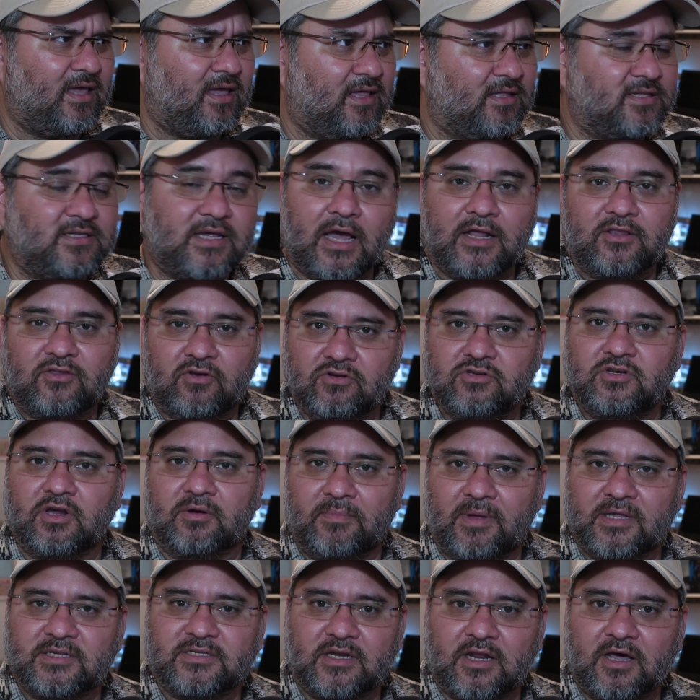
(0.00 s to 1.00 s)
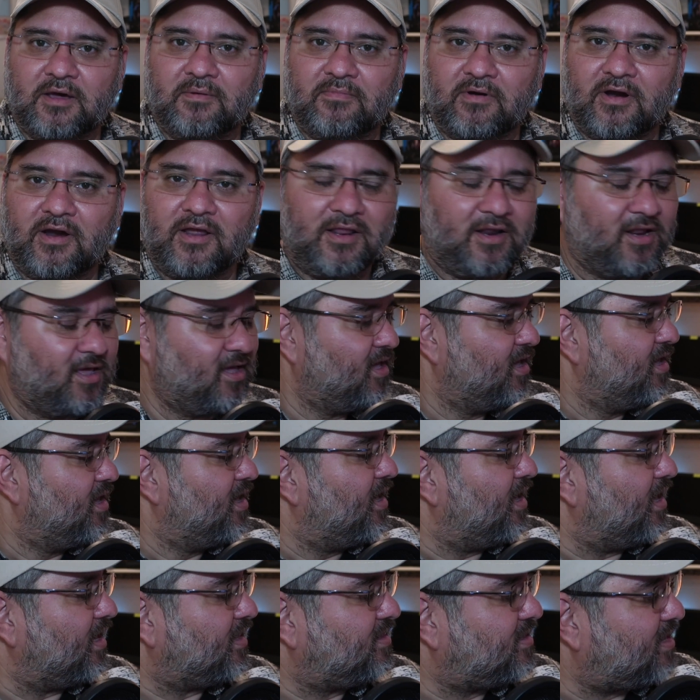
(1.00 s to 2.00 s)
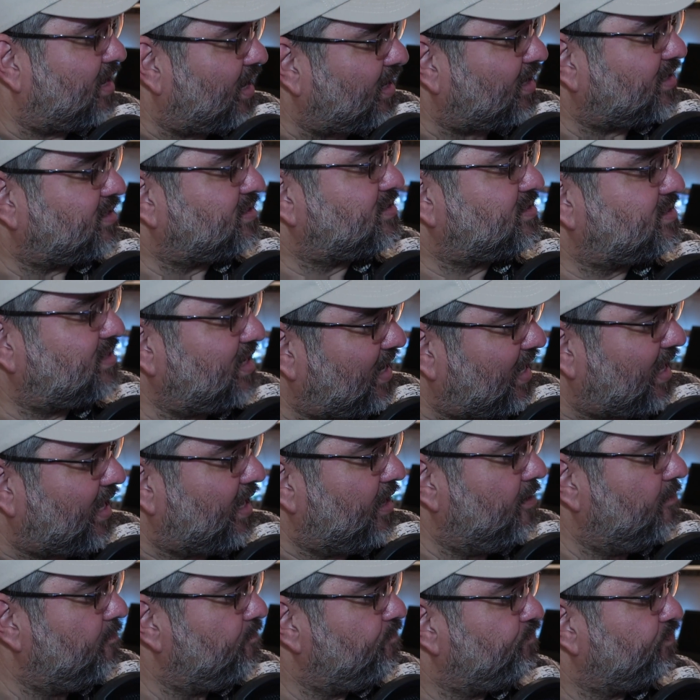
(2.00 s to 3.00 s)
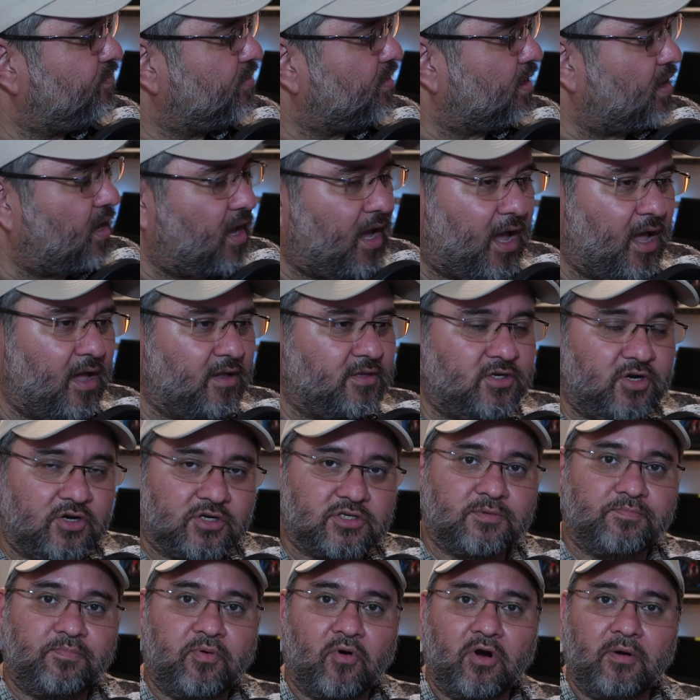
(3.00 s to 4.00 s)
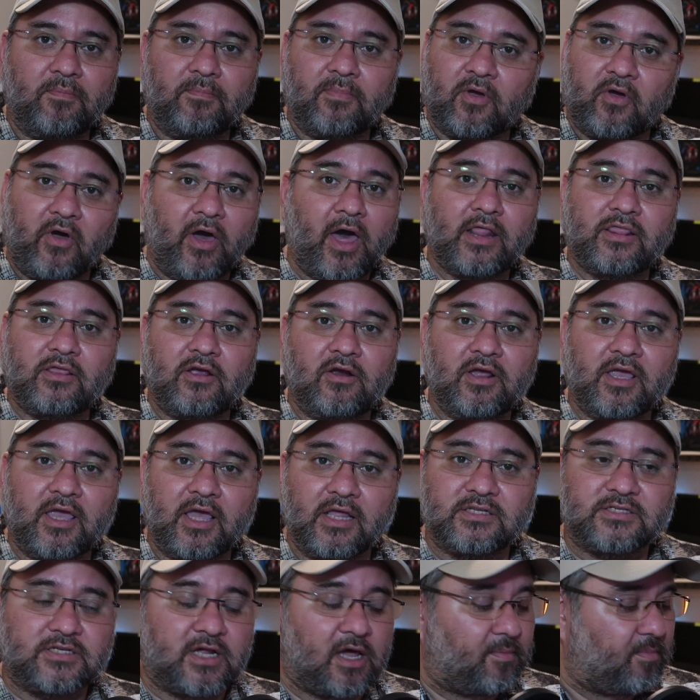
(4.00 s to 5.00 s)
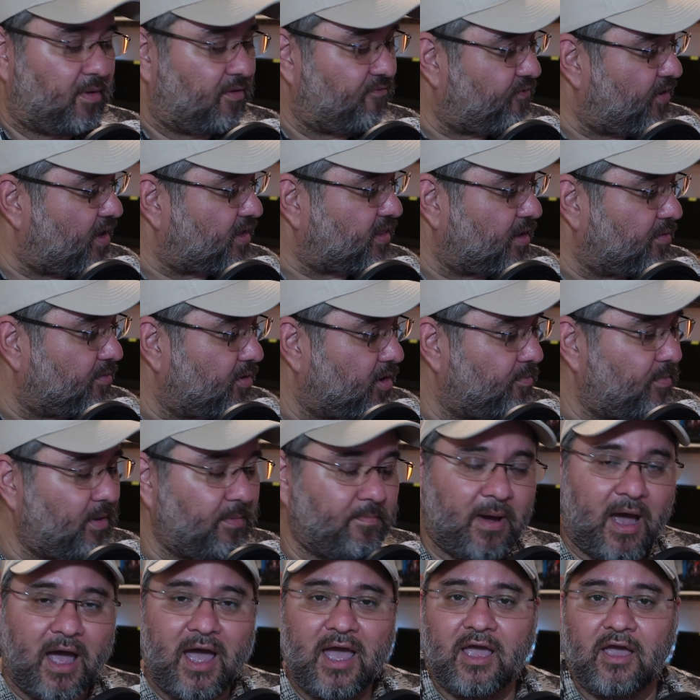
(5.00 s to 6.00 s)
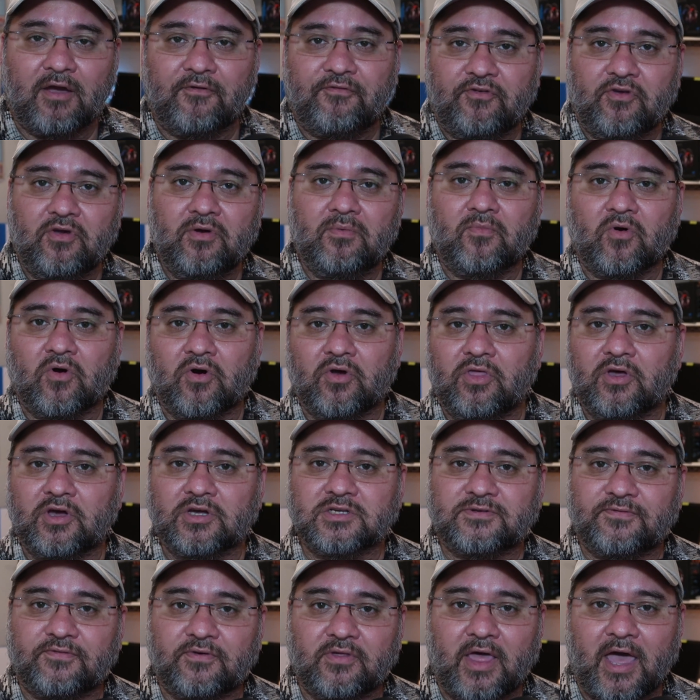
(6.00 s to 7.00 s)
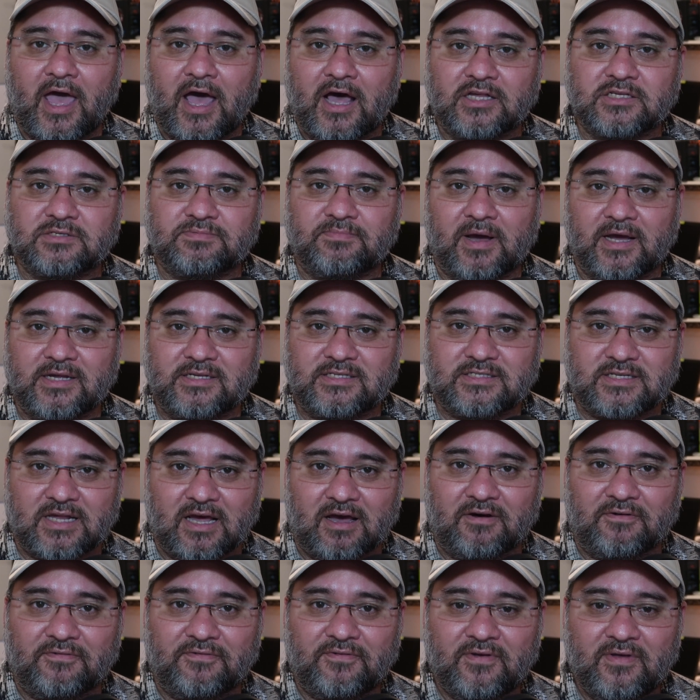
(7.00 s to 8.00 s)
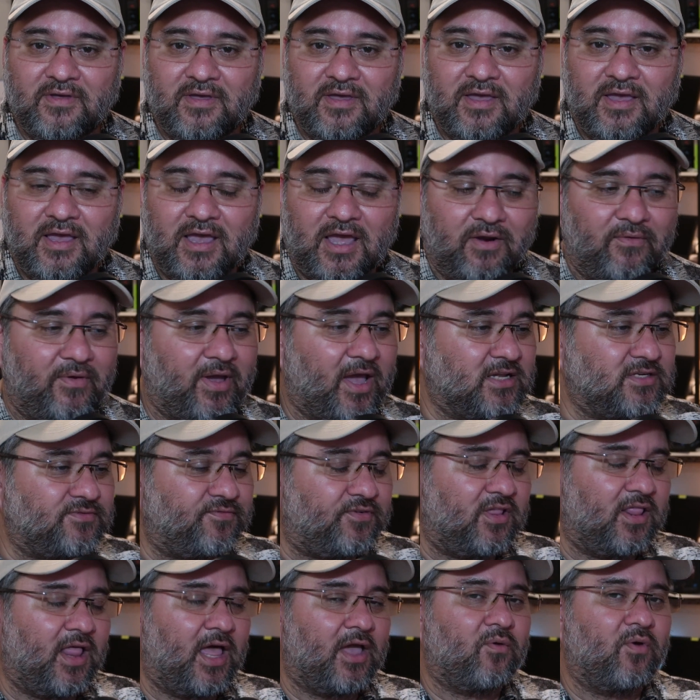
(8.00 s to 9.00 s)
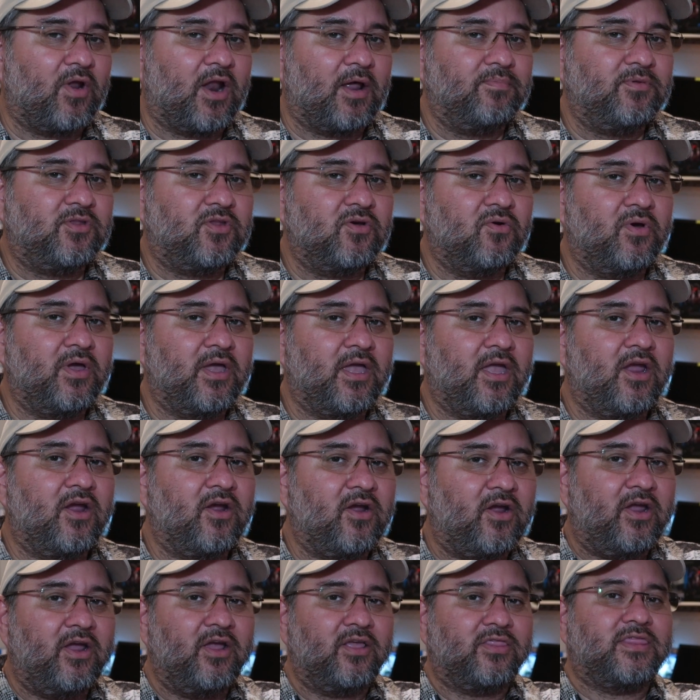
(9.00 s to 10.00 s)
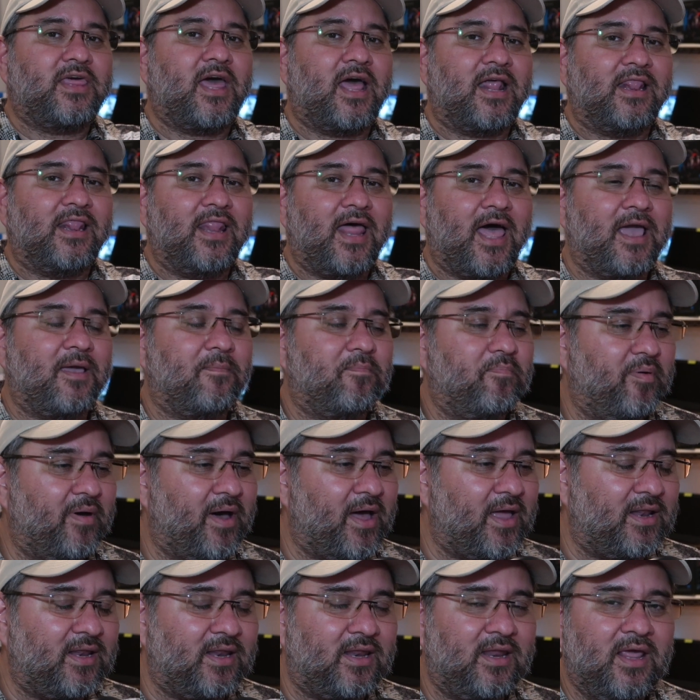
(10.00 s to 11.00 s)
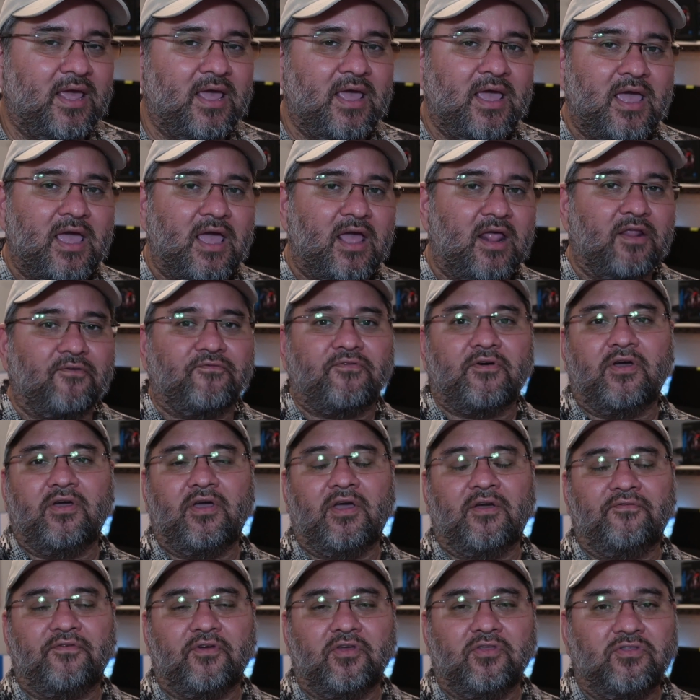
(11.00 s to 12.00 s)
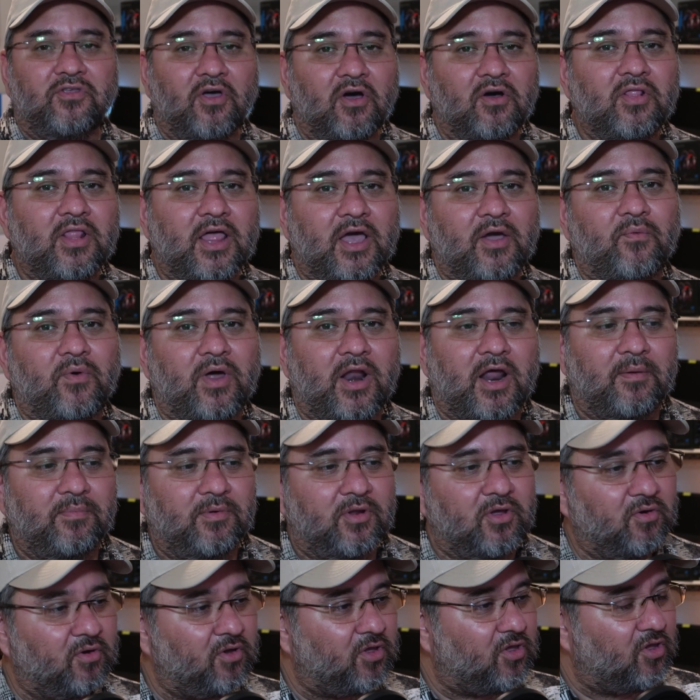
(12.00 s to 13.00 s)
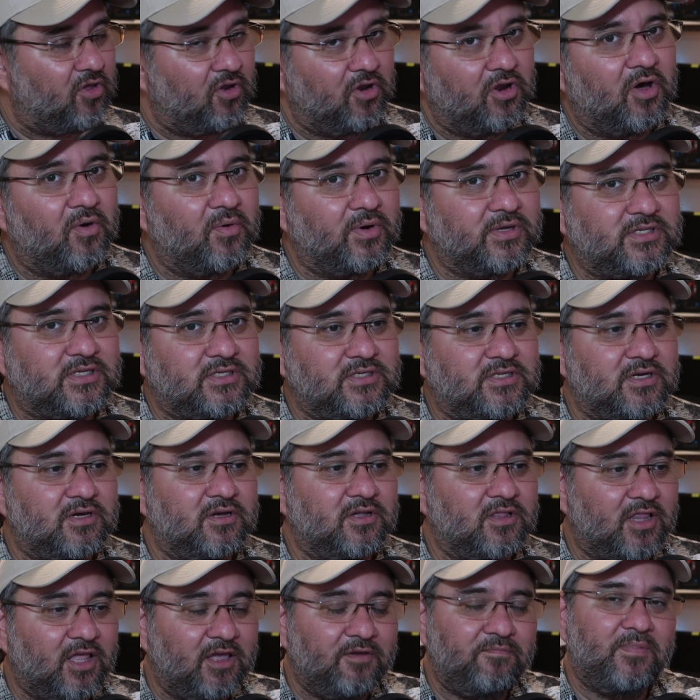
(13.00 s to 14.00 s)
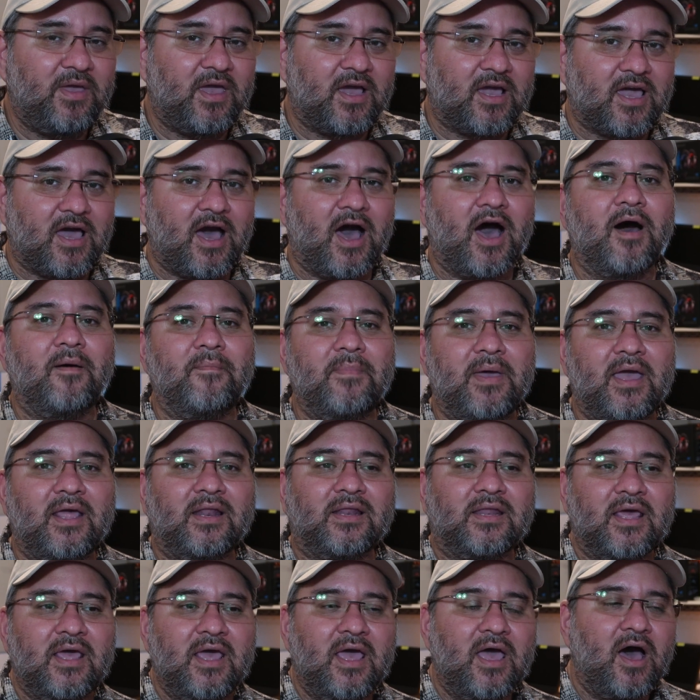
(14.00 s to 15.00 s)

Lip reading: See, I told you I messed it up, right? Etekcity your support. Go out there and get some. In fact, I'm going to be buying a few more of those for the house myself. Anyway, guys, if you like what I'm doing here, hit that like button. And if you don't like what I'm doing, you know what to do. Leave me a comment.